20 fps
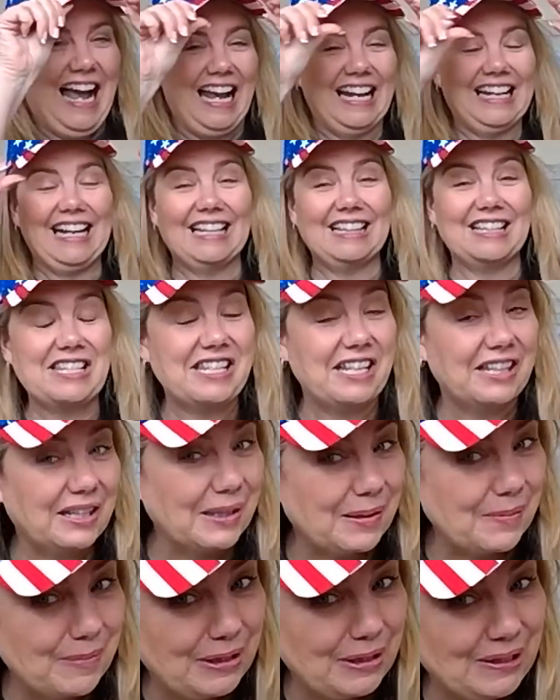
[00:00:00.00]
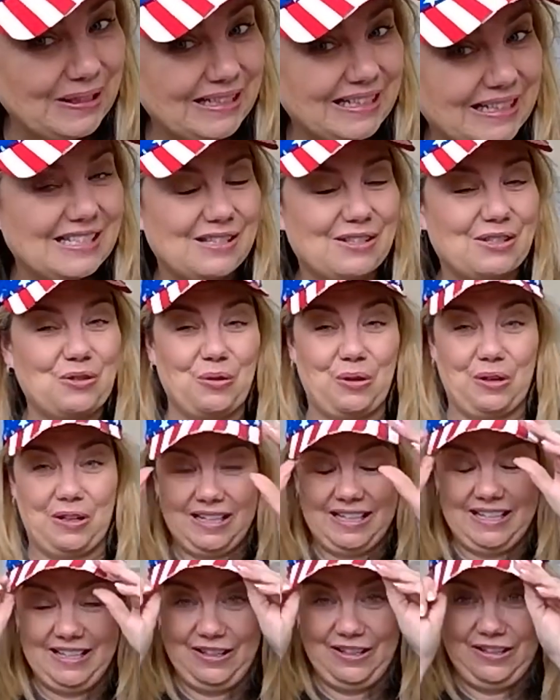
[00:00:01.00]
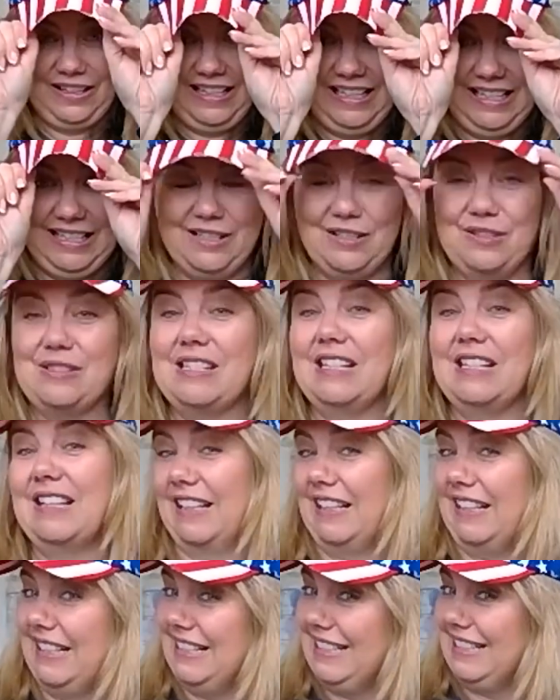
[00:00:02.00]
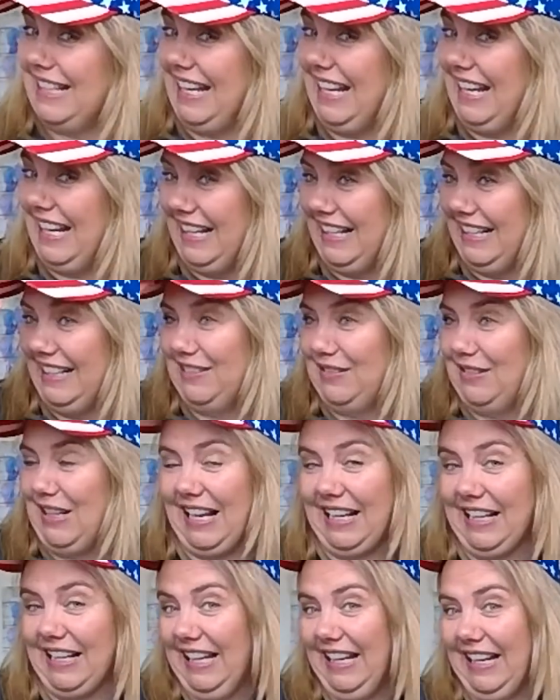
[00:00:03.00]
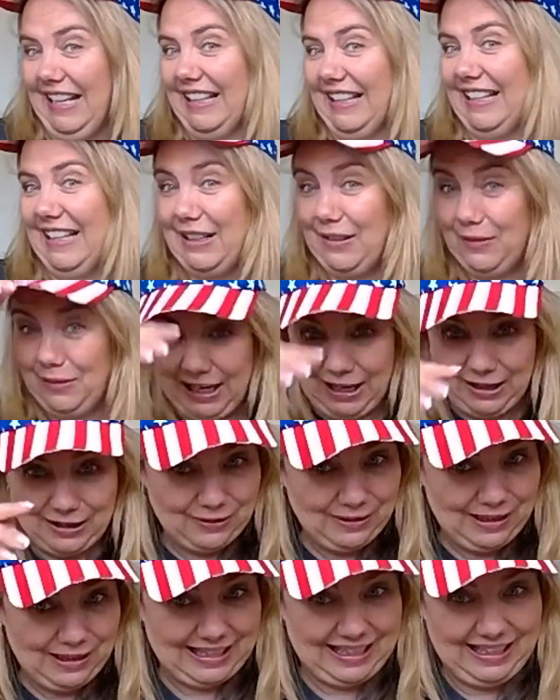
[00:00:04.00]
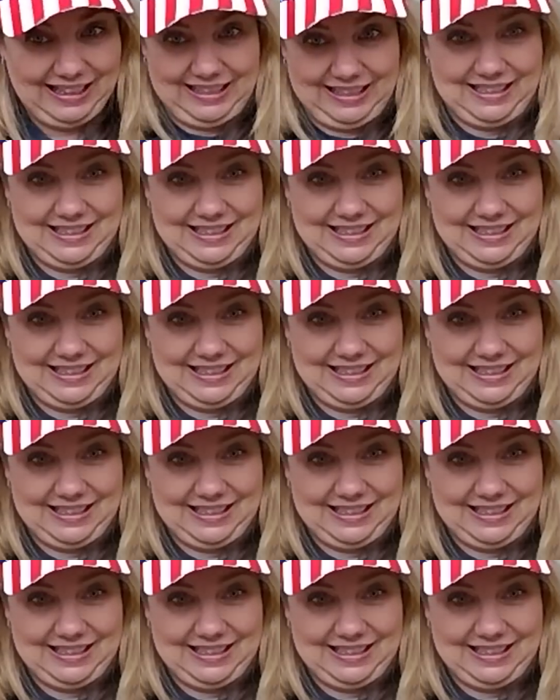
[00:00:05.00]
I got this at the American store here in New Zealand and I had to get it. Like, how do you not get